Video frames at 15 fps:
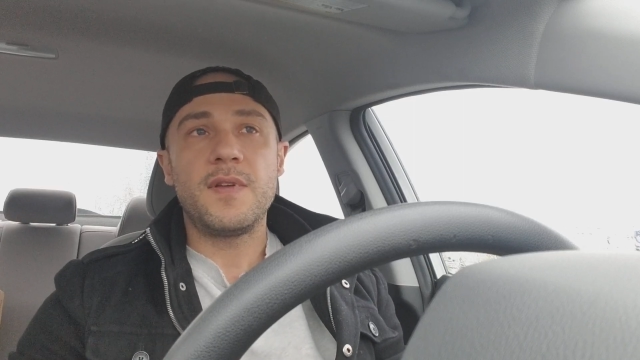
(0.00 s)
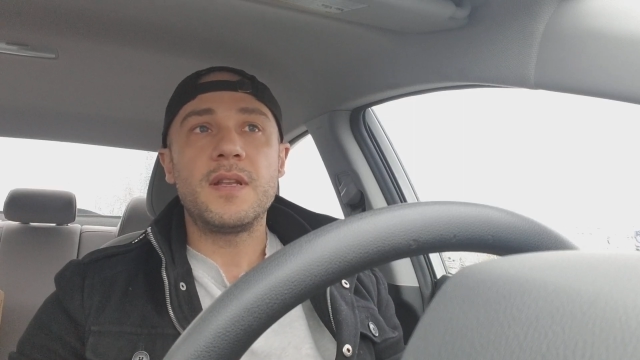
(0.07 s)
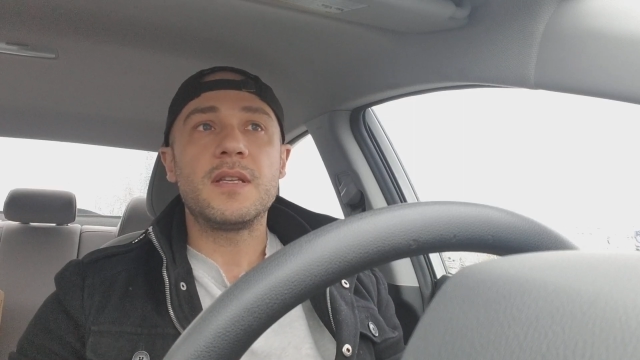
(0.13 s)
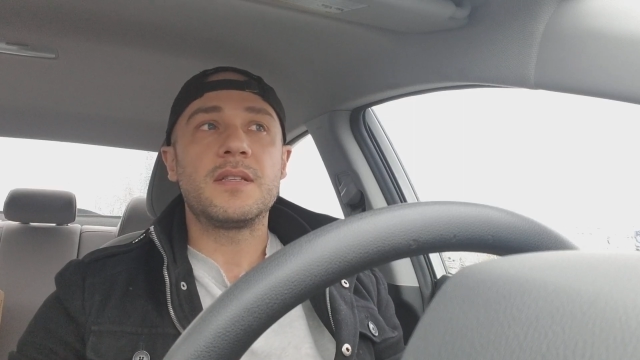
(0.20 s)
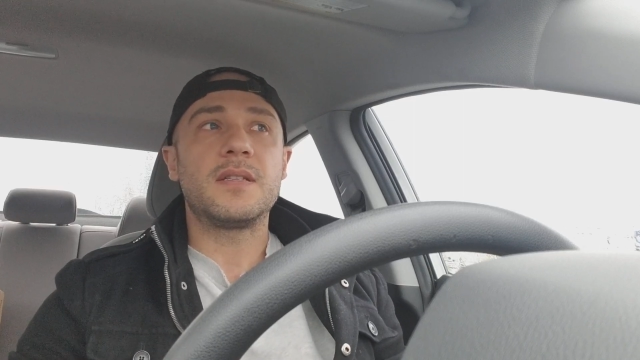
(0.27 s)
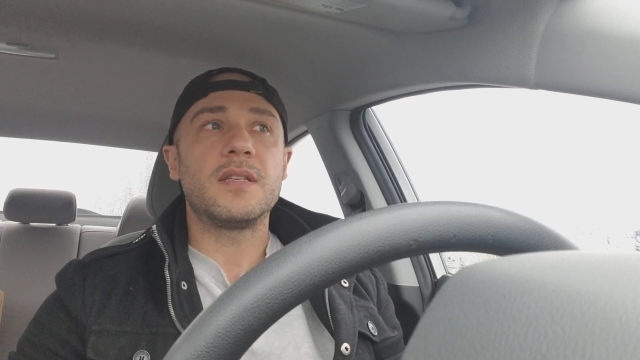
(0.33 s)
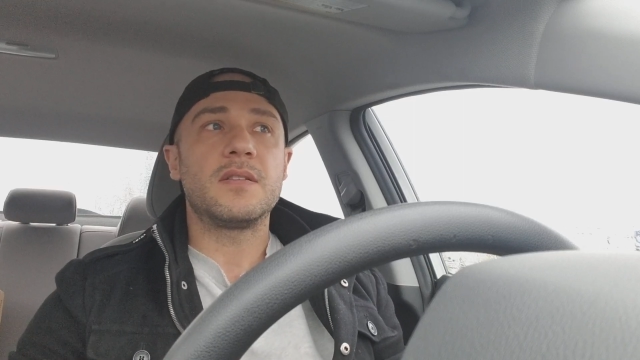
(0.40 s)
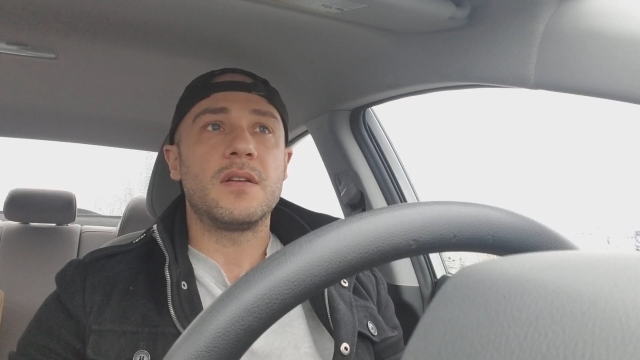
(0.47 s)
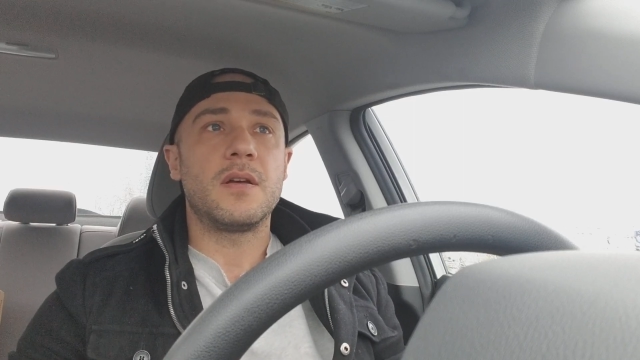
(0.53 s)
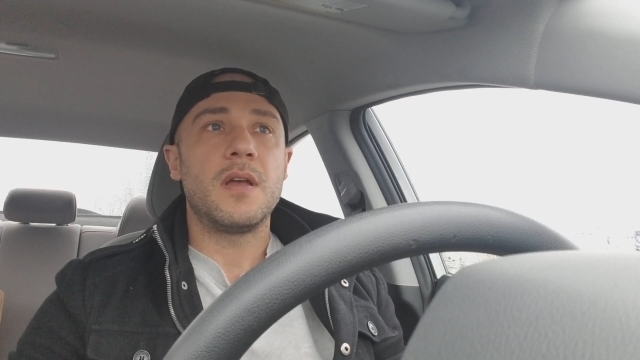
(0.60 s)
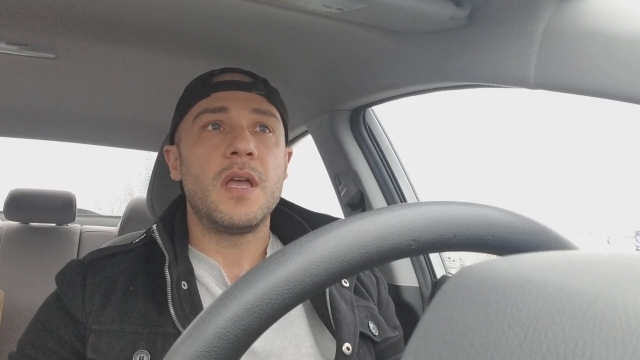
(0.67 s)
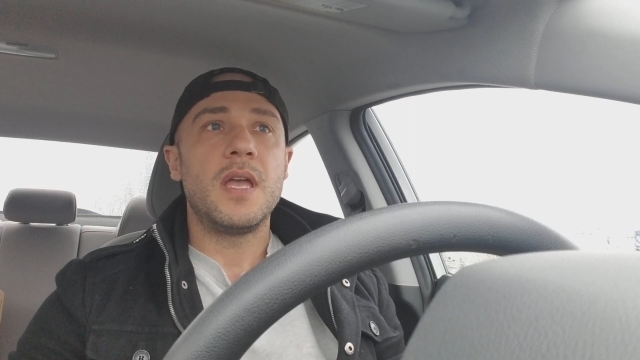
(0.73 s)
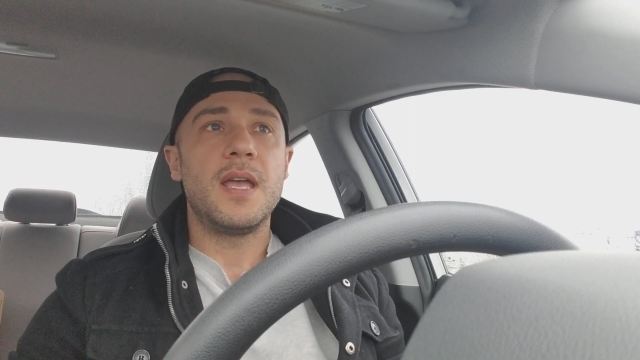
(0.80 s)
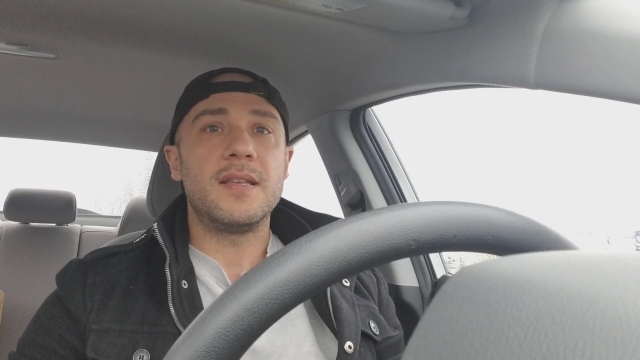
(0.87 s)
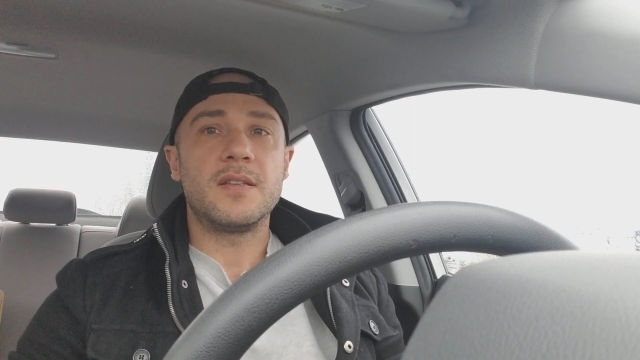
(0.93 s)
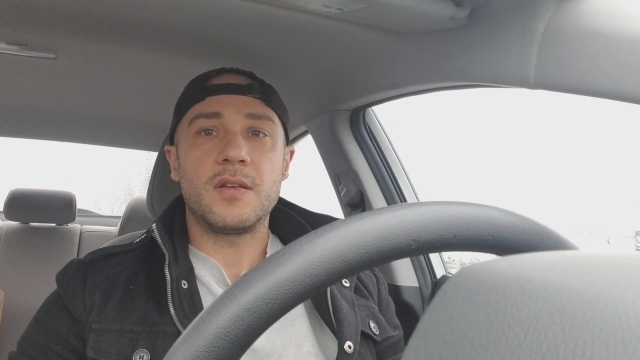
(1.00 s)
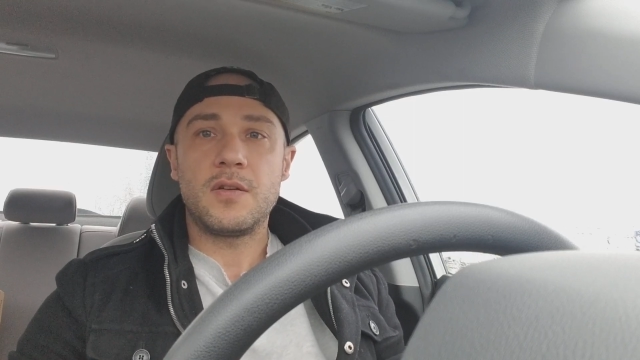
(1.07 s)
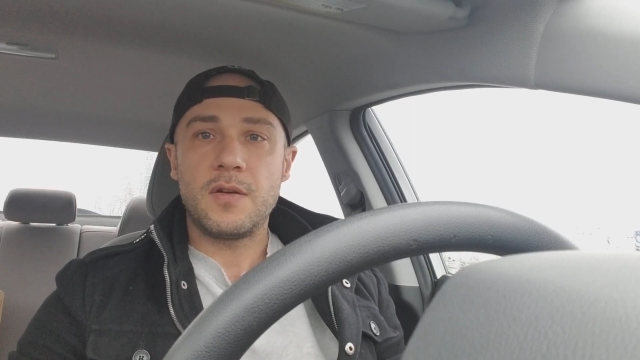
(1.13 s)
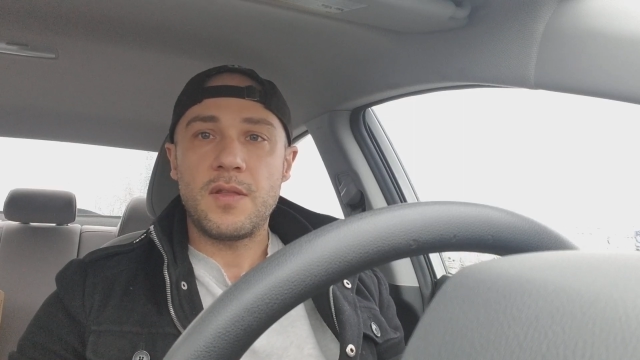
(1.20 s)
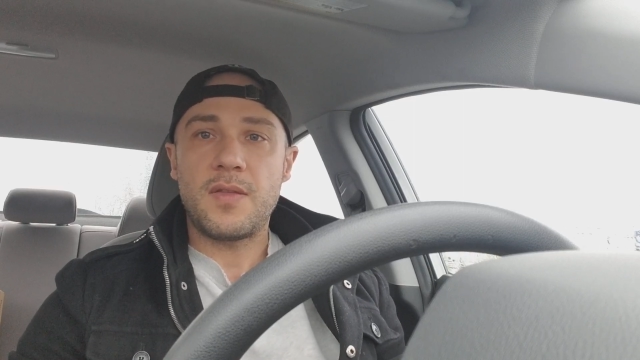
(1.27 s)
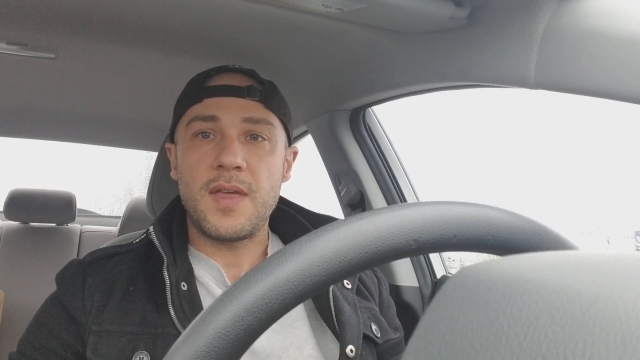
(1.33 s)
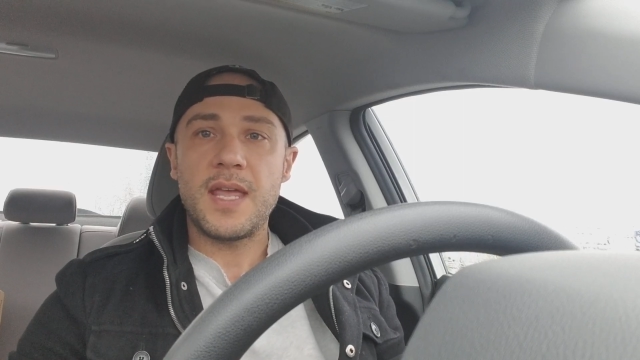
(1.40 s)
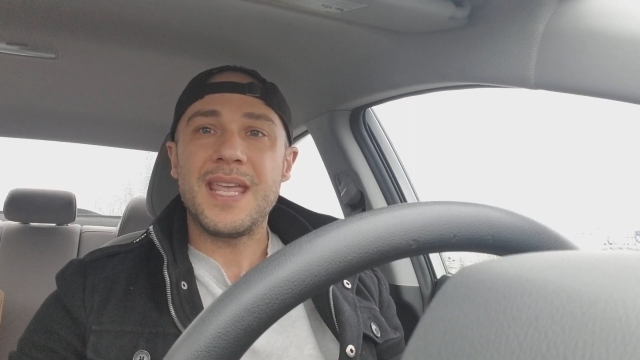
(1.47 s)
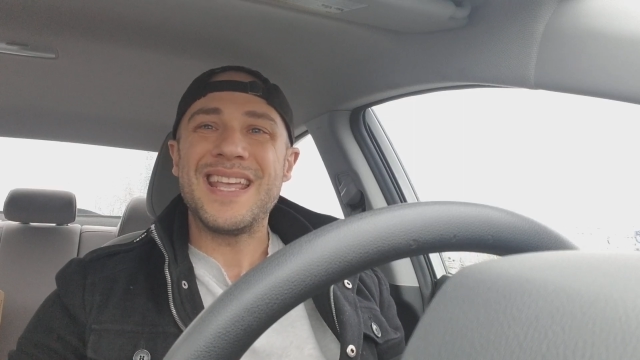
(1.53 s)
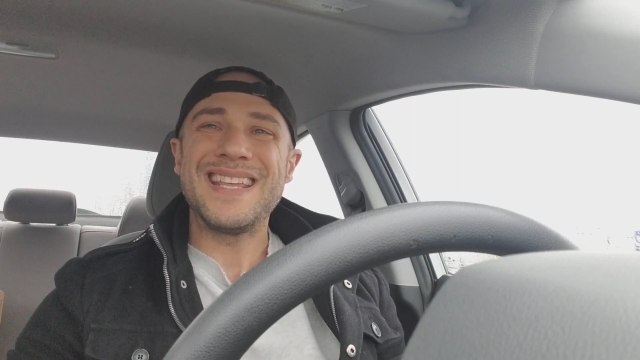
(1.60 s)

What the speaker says: Fitness is a good thing.